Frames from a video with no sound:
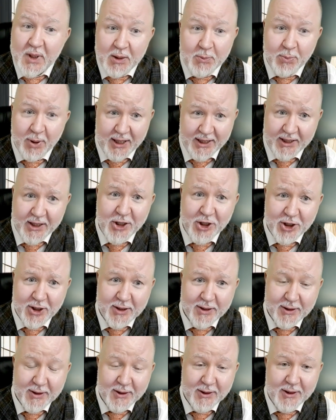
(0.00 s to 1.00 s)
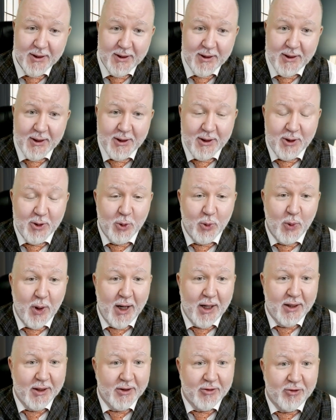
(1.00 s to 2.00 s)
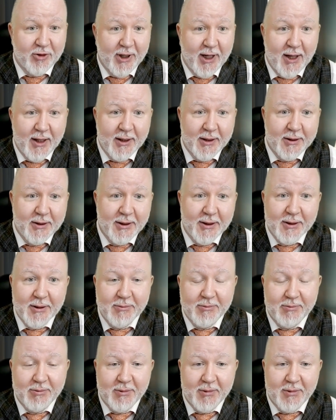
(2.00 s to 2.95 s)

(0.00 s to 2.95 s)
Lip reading: punished, while in reality,